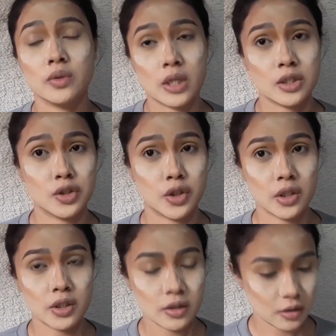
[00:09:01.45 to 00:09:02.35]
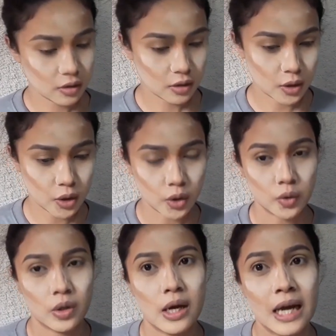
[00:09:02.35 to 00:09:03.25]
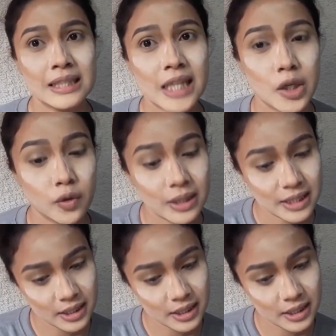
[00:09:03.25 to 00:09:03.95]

question. So, ang tanong ni